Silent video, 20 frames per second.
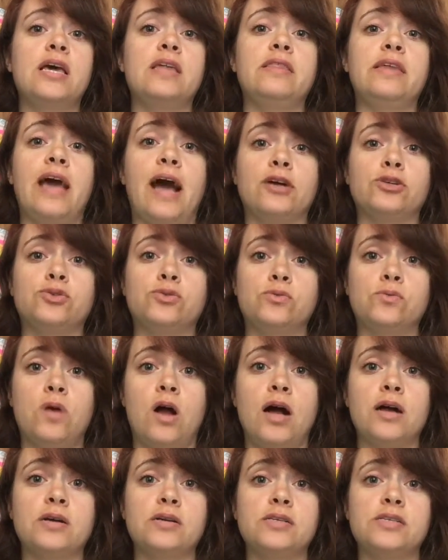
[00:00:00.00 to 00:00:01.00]
the actual
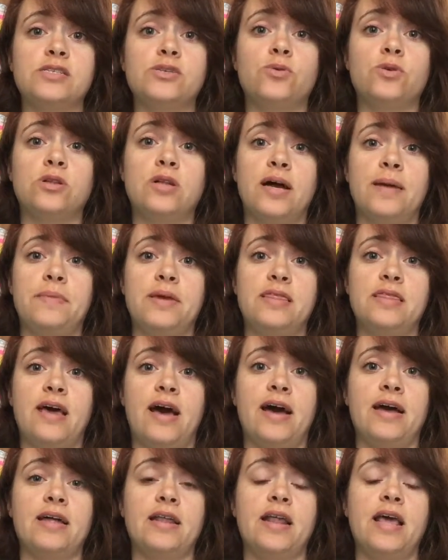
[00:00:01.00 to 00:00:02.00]
rock, so climbing
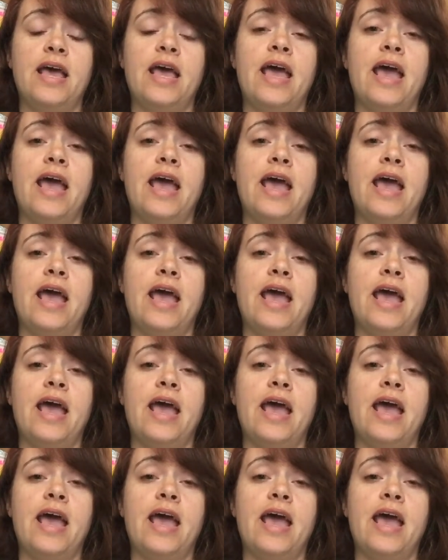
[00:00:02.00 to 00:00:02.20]
that,